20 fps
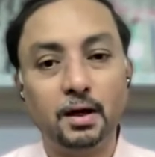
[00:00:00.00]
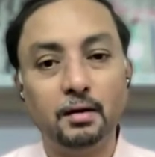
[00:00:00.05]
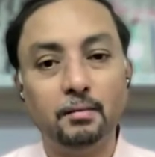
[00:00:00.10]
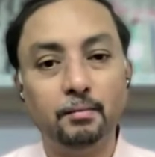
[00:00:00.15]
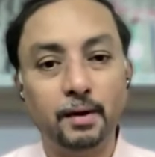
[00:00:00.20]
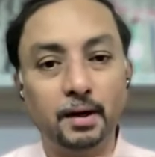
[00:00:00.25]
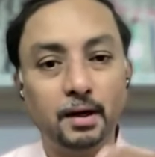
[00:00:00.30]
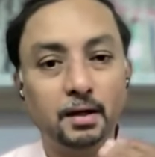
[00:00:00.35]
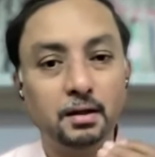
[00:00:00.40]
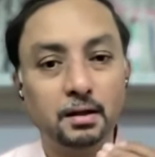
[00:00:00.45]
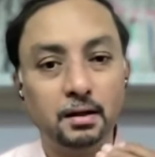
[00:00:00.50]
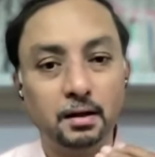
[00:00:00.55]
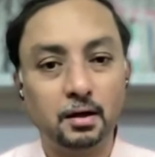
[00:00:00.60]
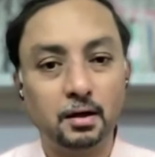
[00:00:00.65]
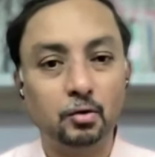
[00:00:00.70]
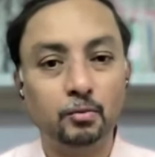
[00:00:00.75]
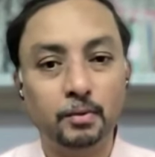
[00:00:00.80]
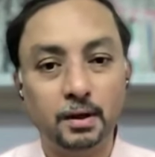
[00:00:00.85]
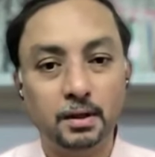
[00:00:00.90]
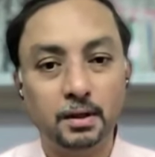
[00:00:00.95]
in breath and
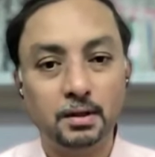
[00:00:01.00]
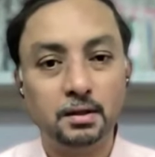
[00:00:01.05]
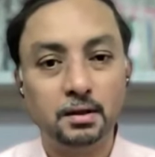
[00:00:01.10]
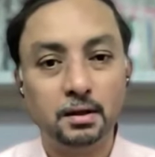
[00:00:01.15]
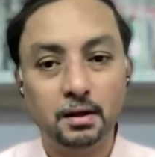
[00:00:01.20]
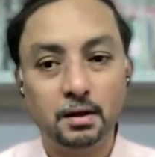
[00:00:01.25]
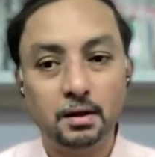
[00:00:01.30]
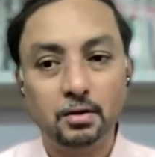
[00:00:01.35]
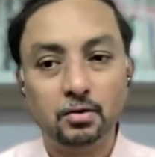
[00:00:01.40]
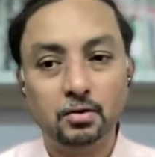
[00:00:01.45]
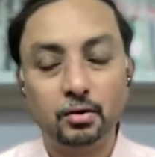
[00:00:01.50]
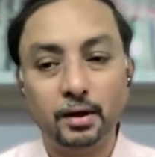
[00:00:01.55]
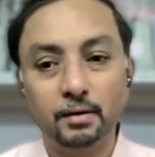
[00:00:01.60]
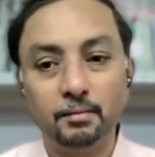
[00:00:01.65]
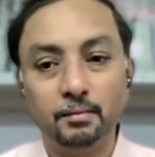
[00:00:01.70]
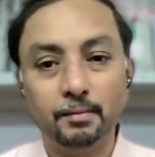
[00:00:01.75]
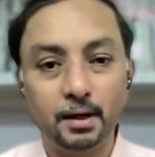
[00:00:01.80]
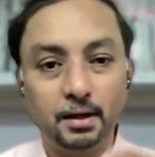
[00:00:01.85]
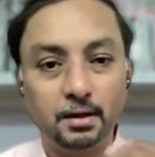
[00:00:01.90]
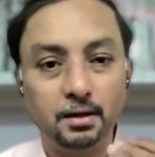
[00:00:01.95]
out breath. So
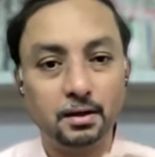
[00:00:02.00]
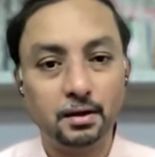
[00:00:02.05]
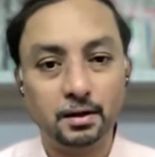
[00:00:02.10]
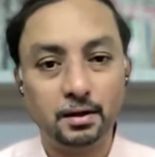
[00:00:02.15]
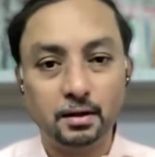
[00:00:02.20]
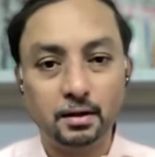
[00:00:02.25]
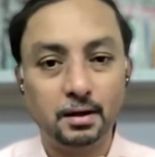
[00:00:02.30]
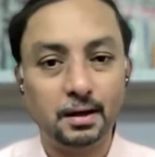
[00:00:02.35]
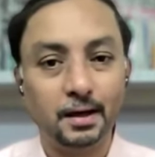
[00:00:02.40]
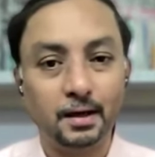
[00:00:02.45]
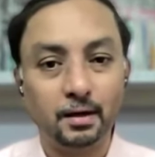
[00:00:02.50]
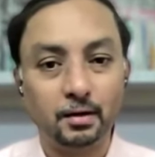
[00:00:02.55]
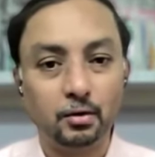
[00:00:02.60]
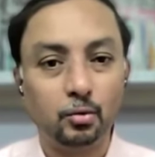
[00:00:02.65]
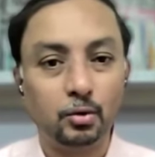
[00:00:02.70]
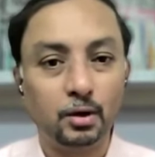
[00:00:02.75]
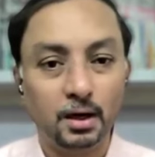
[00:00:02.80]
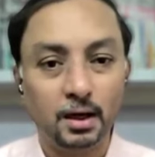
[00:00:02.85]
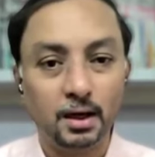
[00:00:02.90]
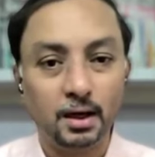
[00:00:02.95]
in breath is like
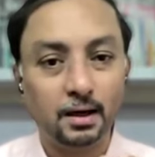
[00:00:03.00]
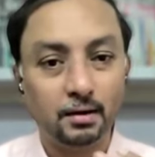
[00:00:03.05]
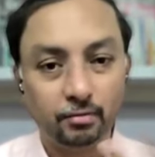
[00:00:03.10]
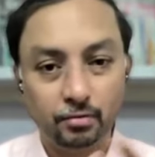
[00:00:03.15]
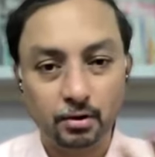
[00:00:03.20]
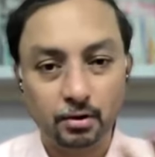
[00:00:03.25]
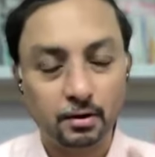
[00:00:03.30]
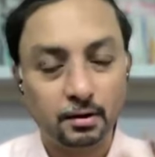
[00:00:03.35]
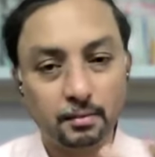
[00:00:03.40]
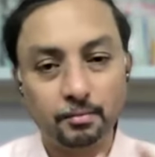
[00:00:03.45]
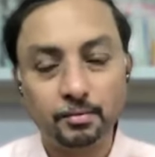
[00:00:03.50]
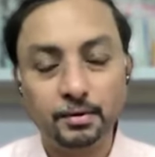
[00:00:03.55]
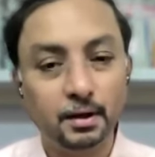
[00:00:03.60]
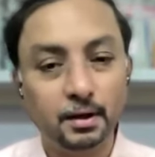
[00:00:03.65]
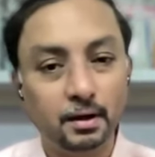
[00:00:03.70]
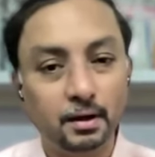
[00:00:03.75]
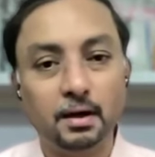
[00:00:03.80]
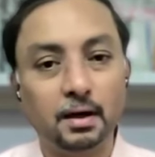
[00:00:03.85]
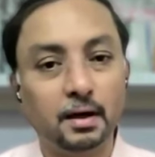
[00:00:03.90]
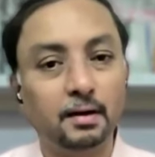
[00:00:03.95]
2.5 or
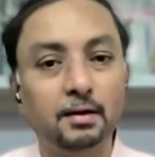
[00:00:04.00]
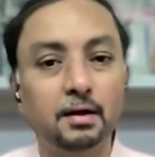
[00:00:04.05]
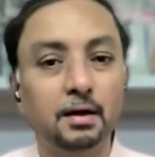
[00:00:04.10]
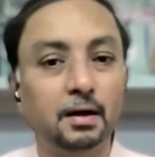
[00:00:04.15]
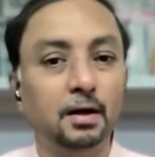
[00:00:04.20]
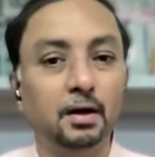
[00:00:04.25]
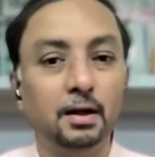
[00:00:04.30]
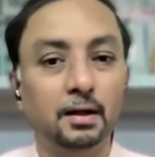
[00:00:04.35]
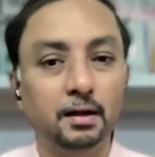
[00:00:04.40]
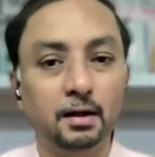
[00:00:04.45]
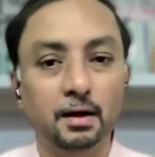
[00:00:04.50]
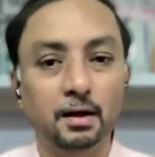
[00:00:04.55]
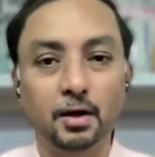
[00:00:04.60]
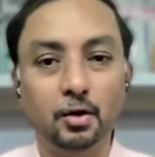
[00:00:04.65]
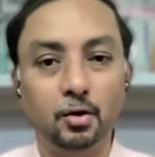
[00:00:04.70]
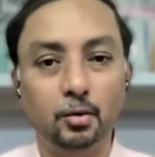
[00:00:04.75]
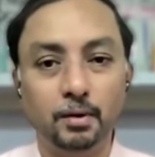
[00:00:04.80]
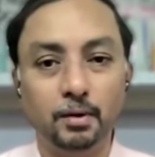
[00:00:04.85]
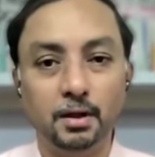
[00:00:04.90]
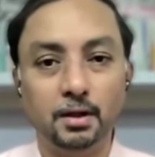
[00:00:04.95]
something. It doesn't
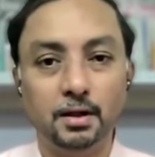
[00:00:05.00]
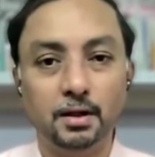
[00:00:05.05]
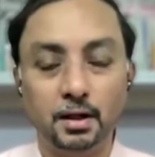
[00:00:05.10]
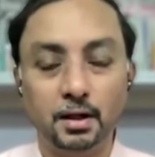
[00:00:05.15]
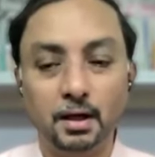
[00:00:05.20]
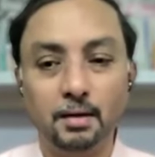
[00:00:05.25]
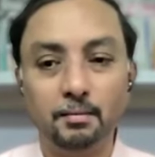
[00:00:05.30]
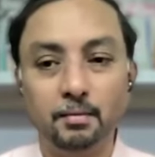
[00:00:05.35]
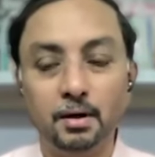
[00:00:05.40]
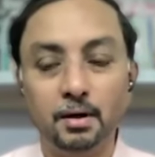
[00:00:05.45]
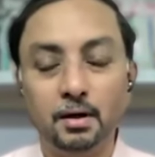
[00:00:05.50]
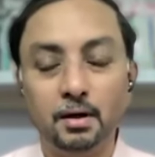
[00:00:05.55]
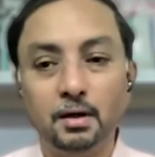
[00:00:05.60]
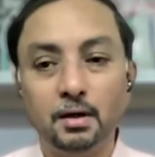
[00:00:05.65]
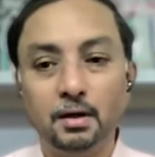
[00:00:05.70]
need to be the same.